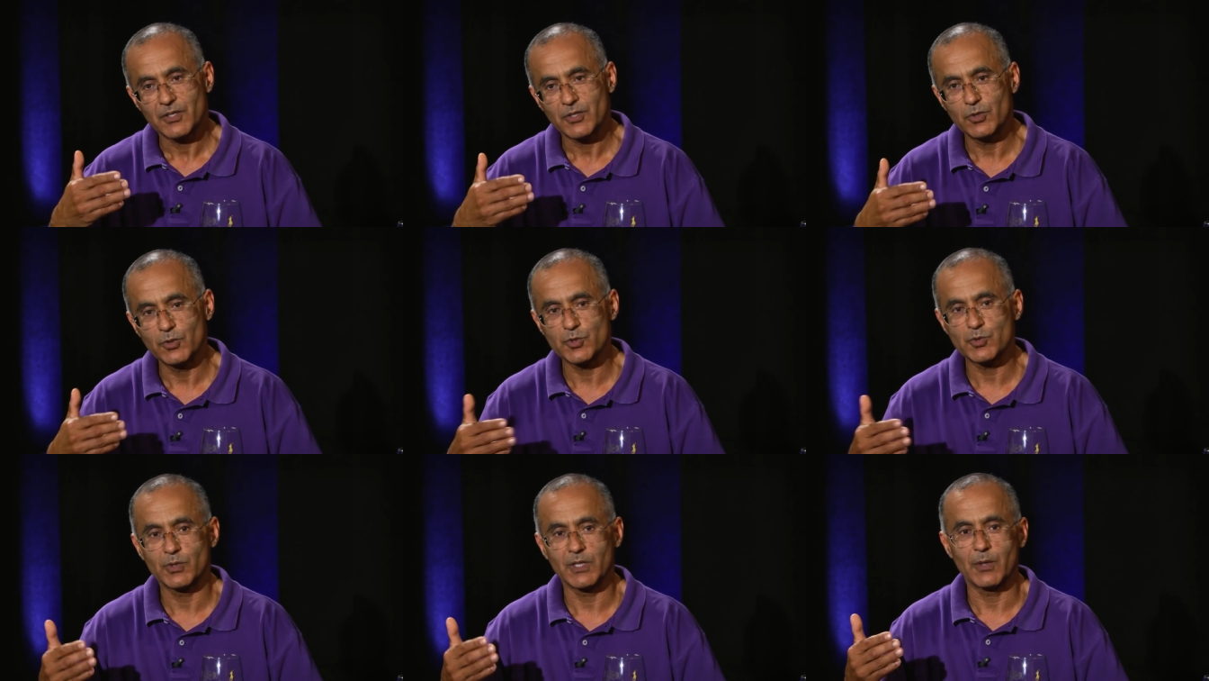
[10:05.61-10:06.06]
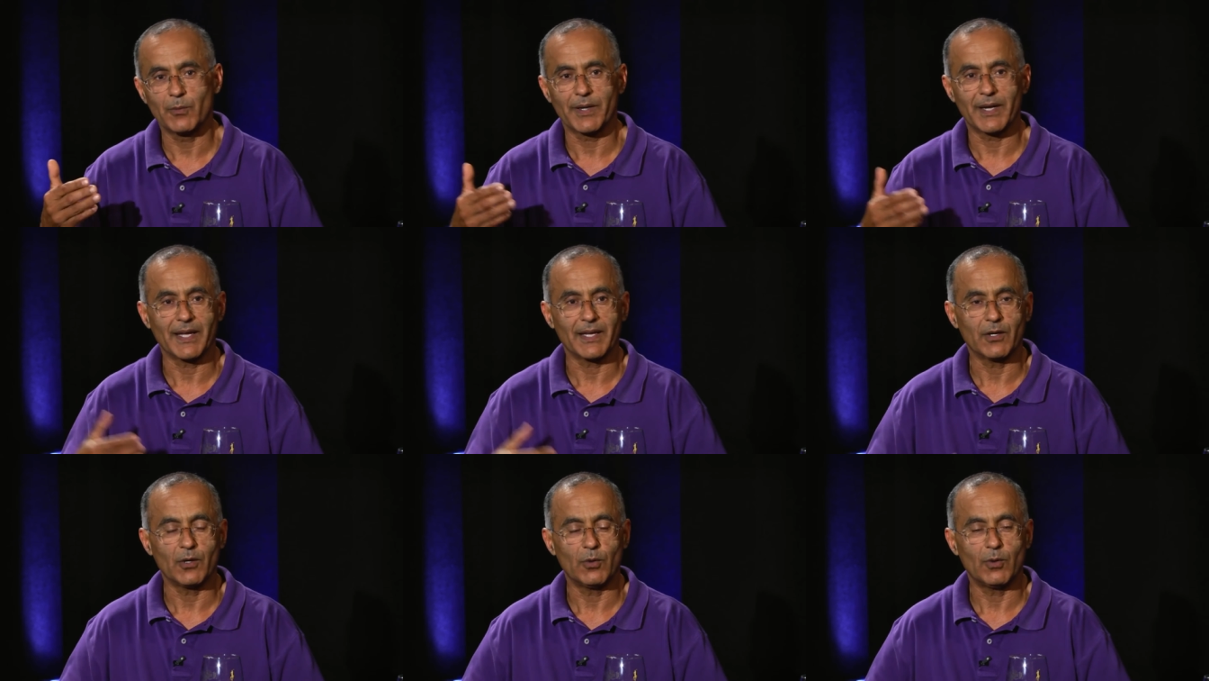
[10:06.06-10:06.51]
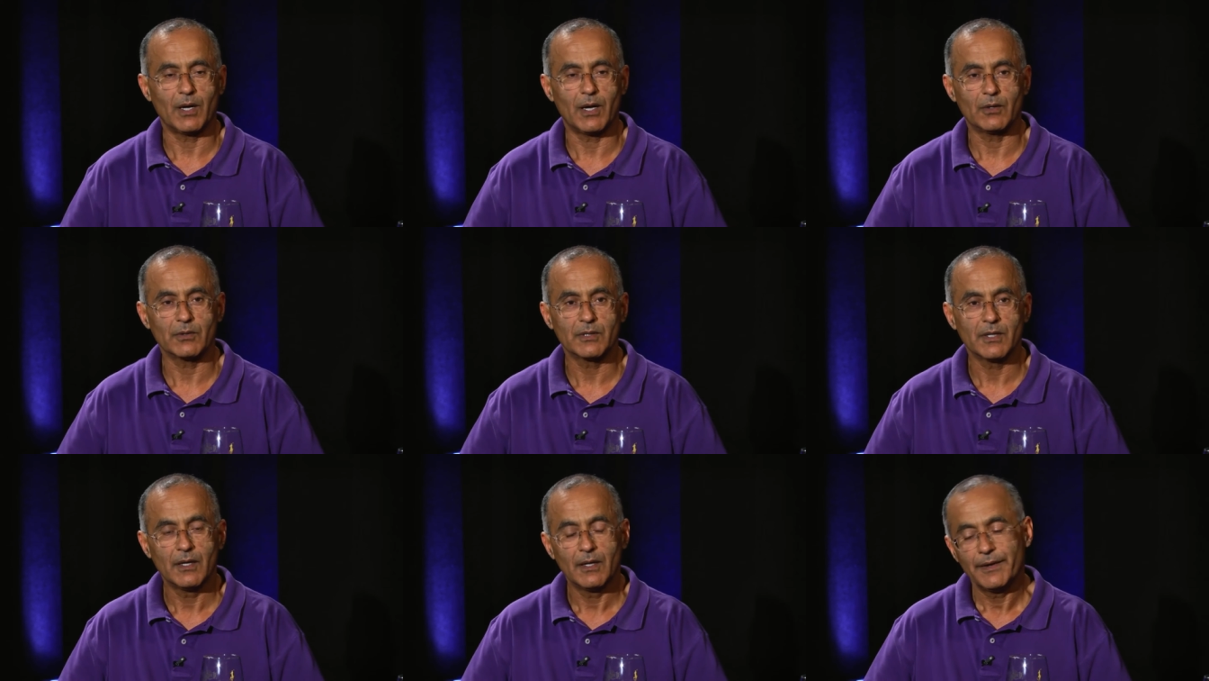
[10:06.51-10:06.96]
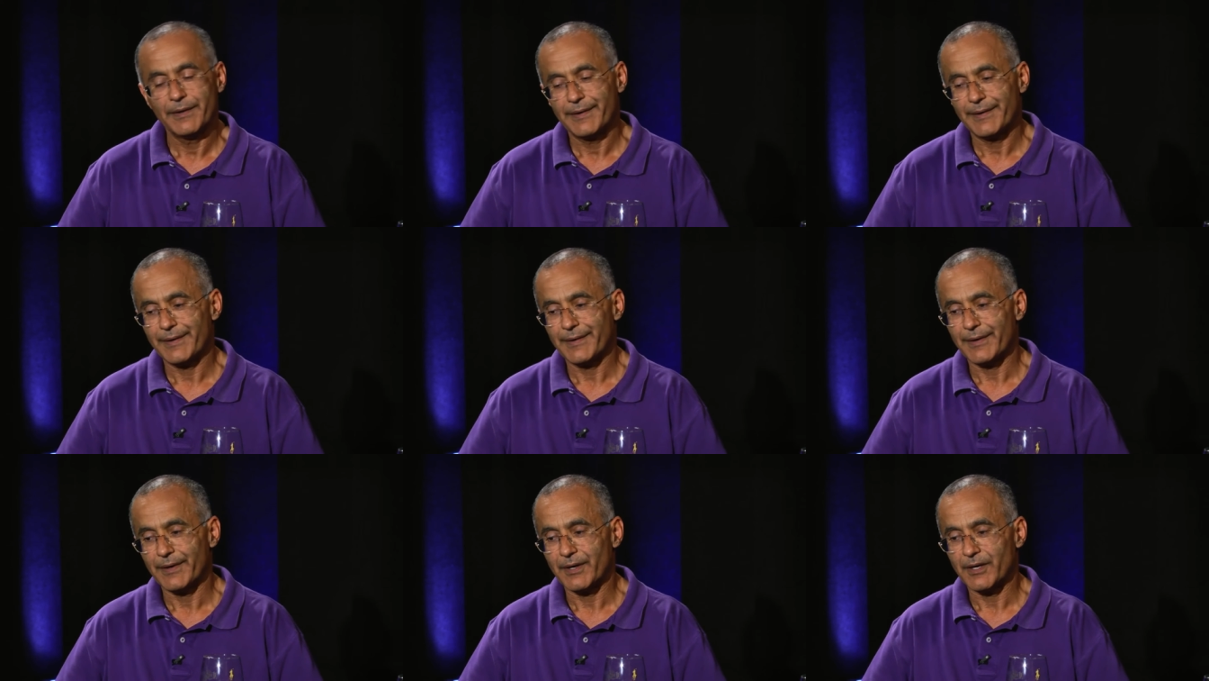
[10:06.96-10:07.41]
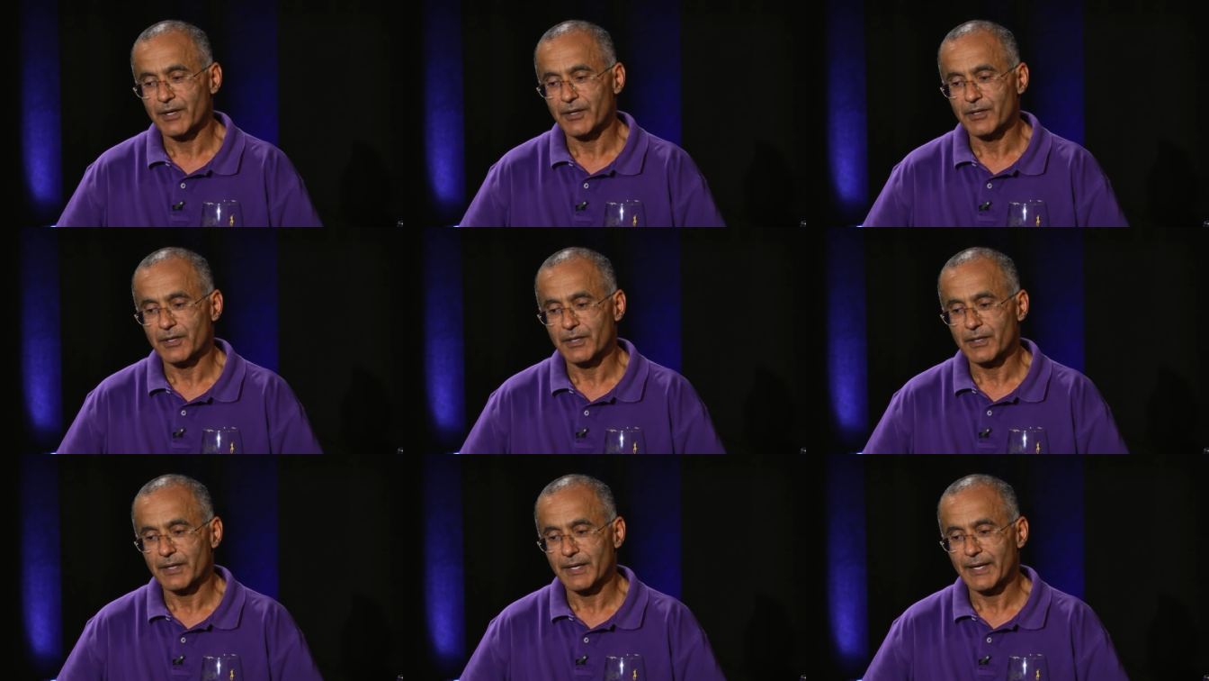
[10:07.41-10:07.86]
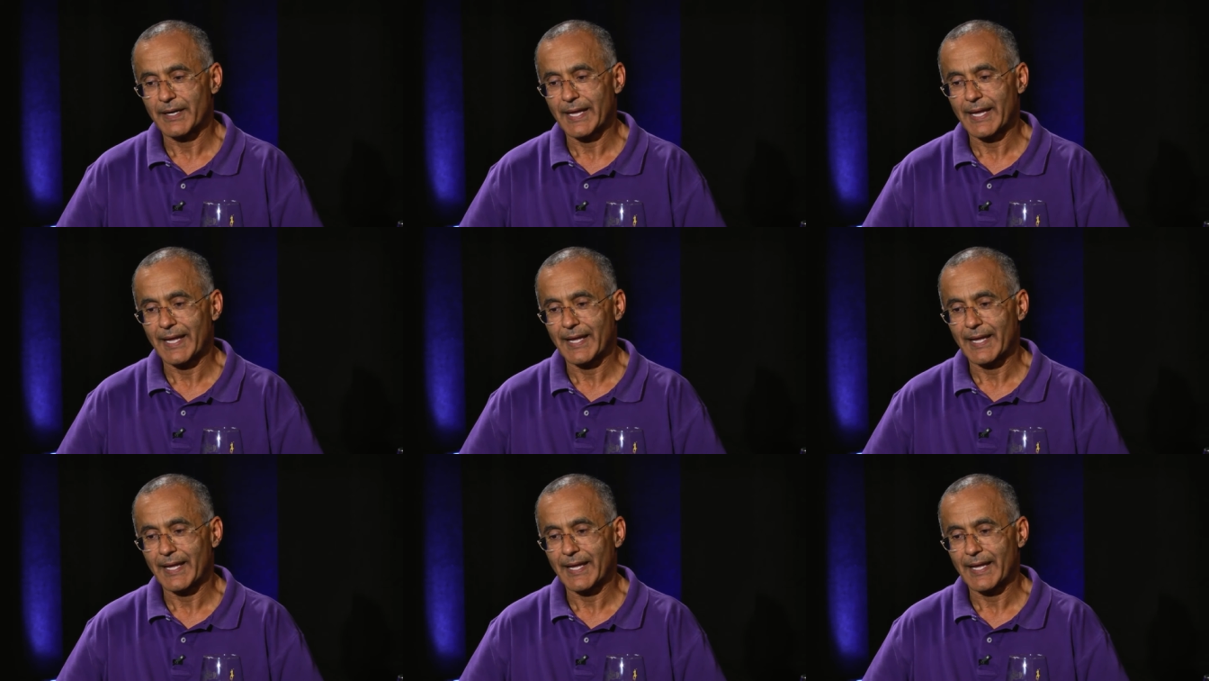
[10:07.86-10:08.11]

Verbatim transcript: Usually when I go out uh,